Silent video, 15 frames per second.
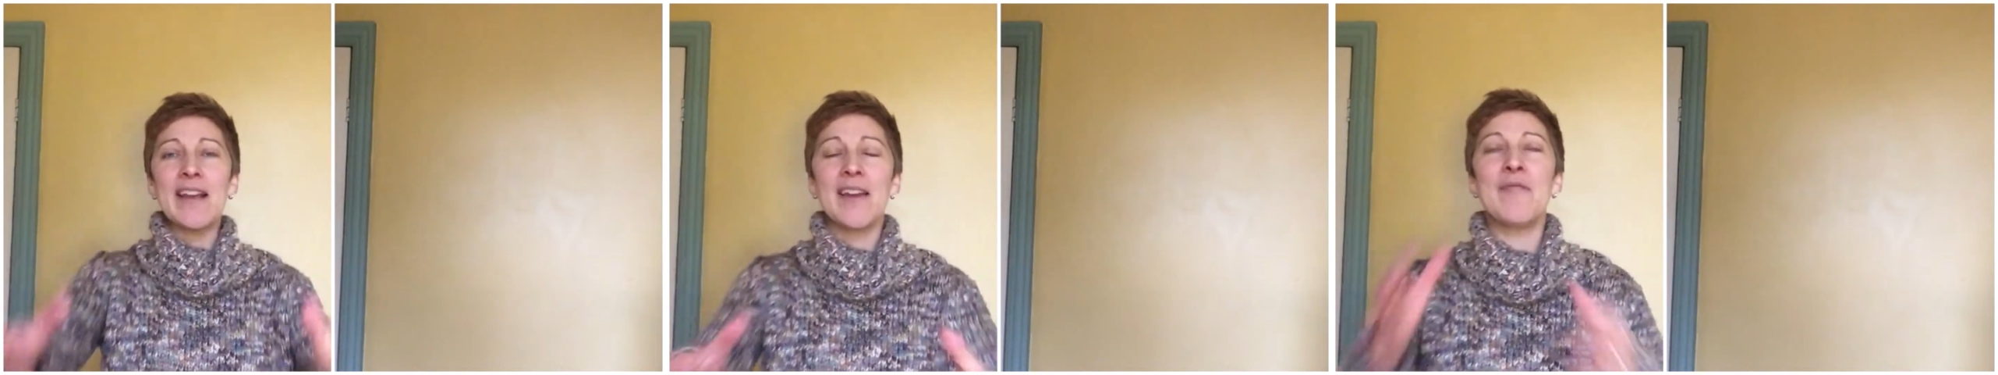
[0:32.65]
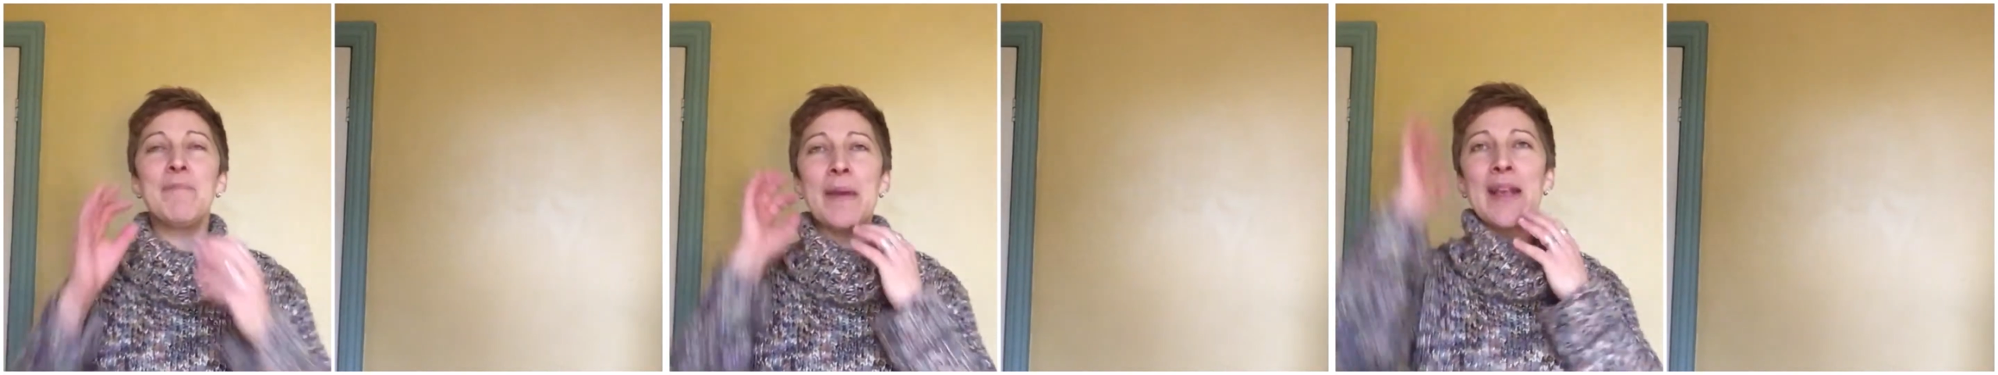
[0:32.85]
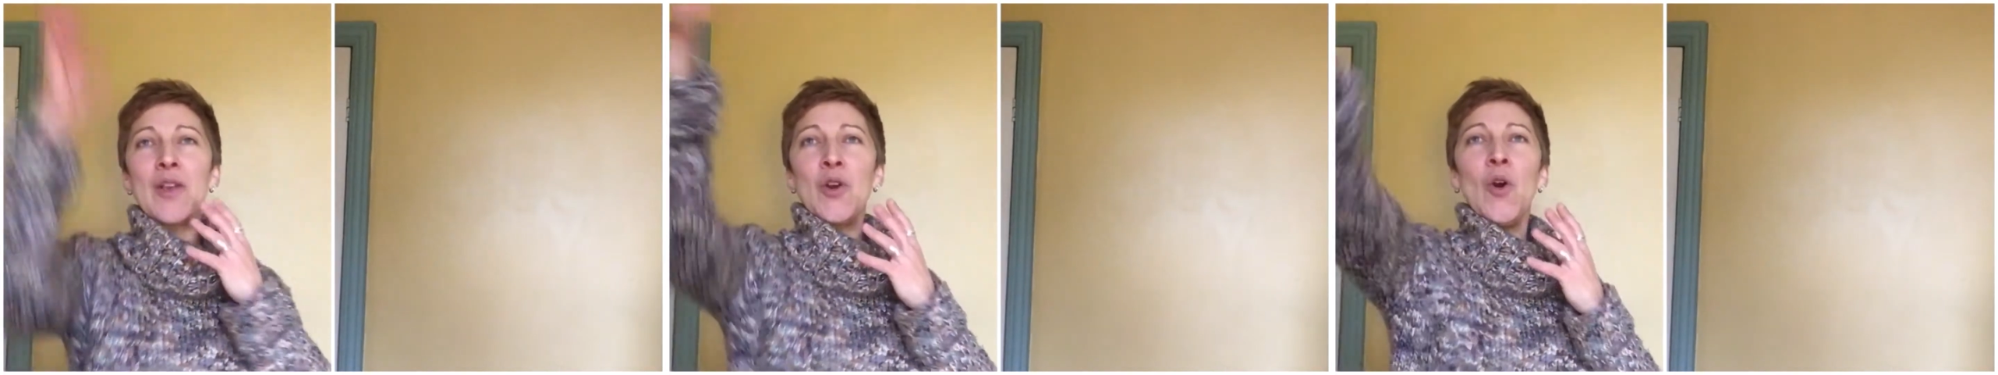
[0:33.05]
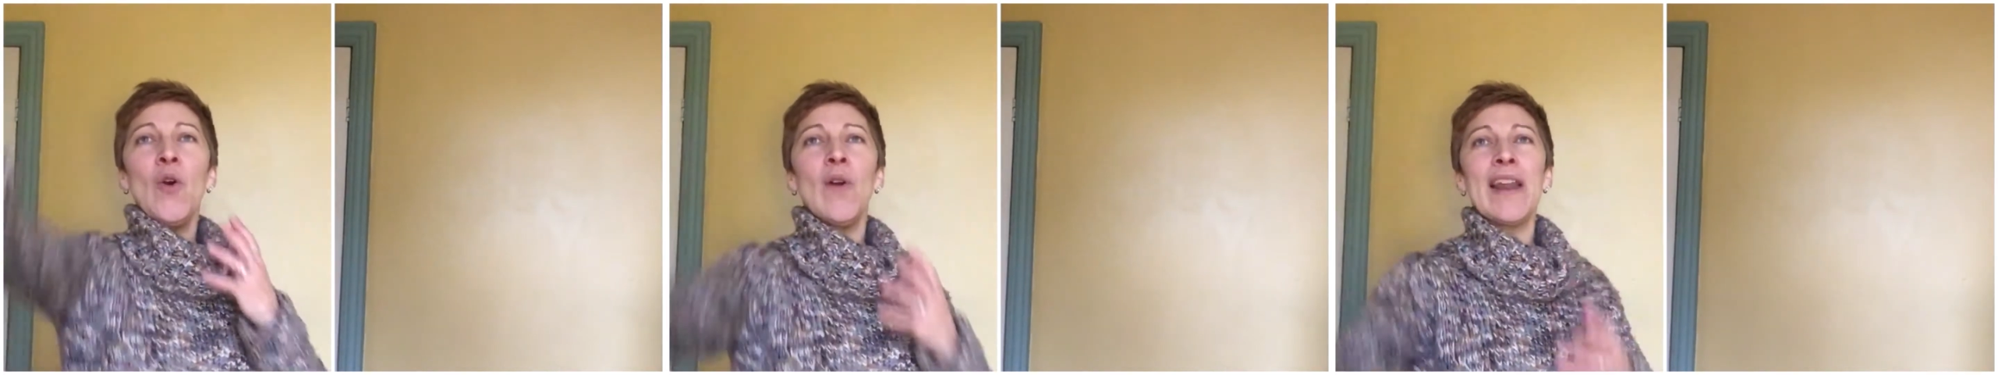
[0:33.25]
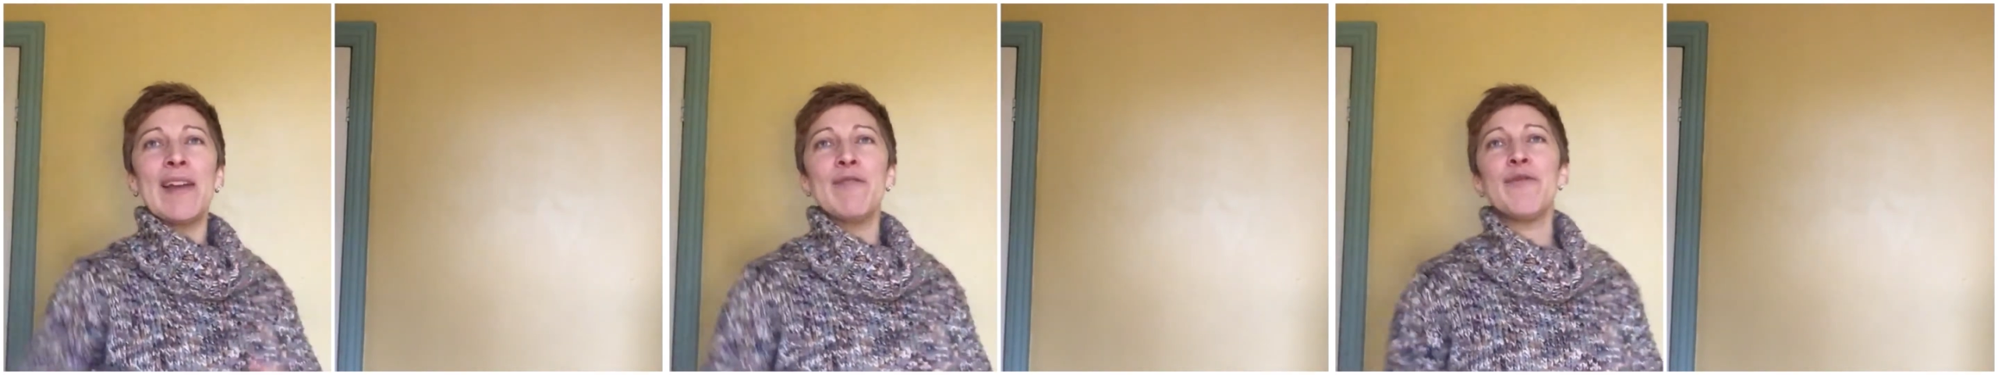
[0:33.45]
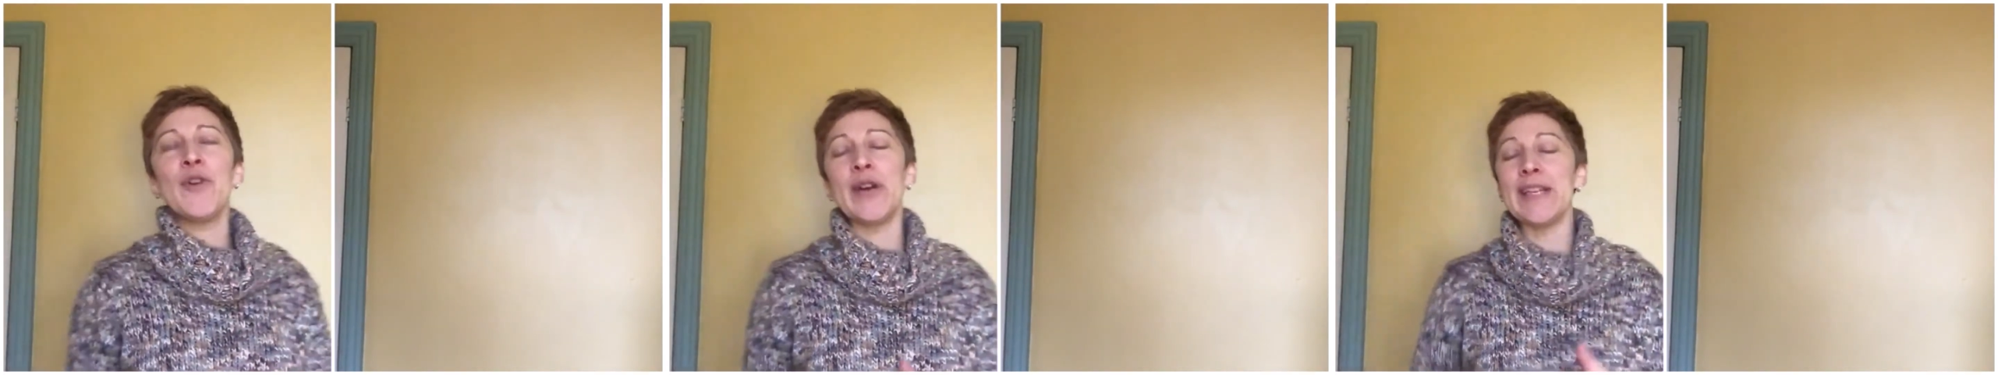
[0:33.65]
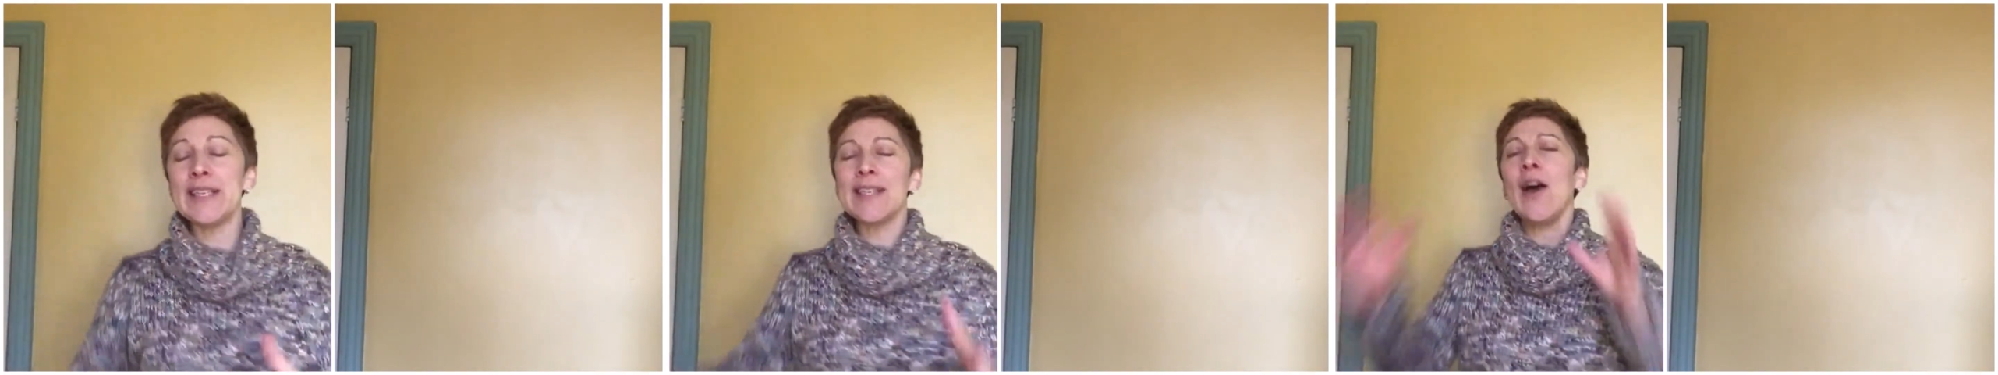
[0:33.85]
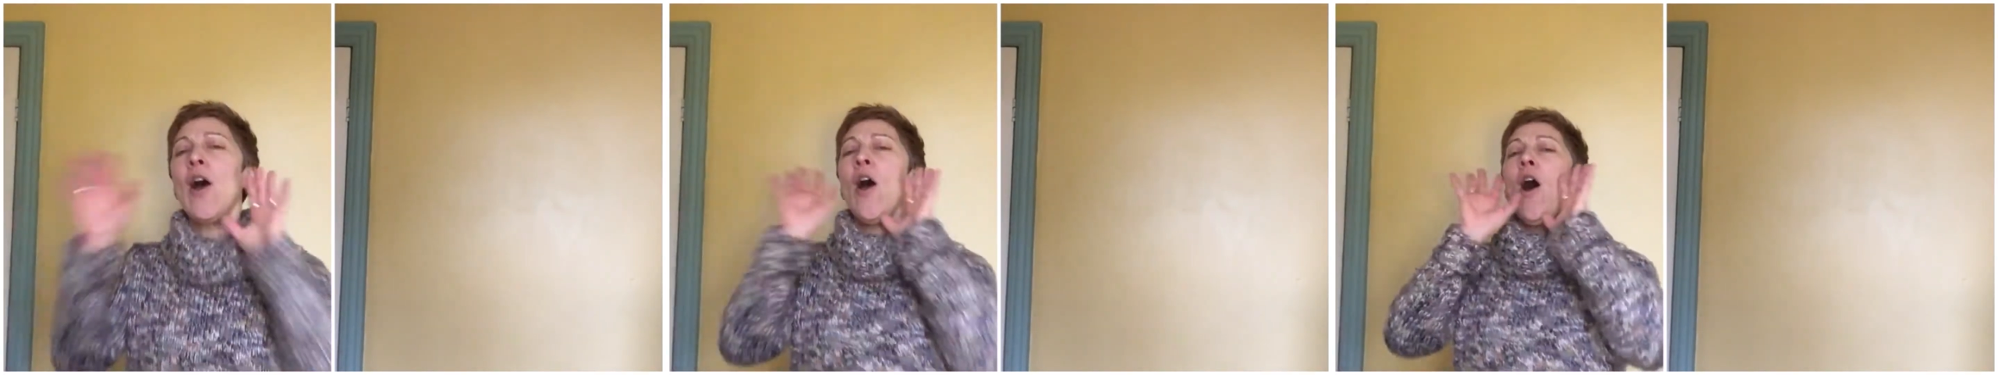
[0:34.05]
kind of big calling
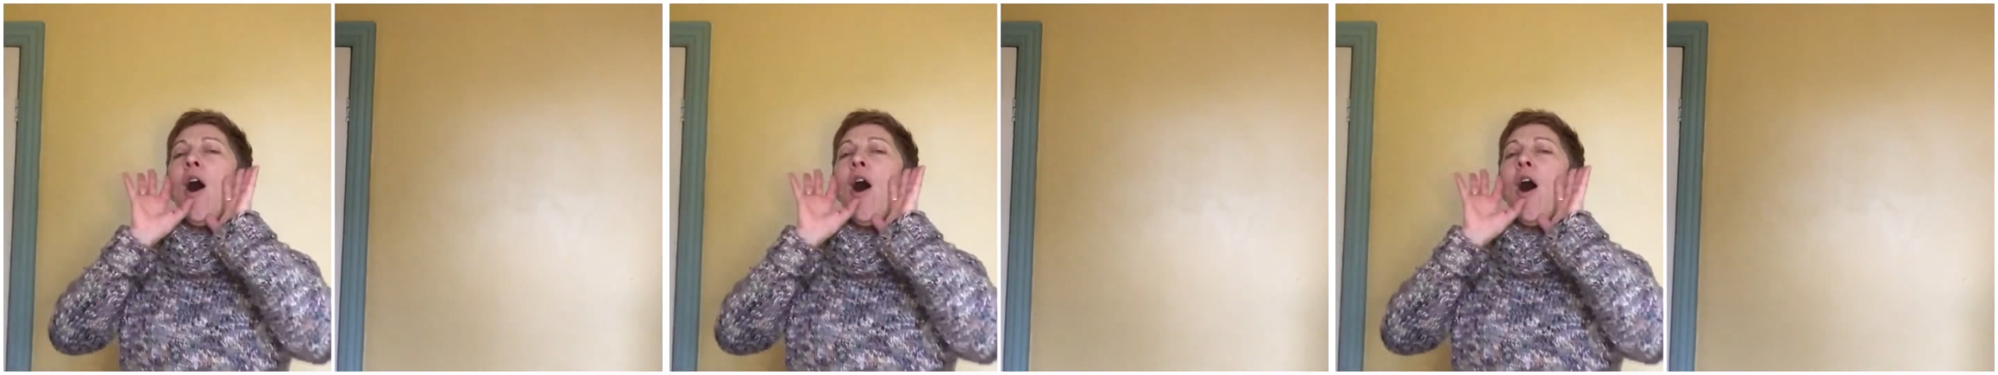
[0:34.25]
voice.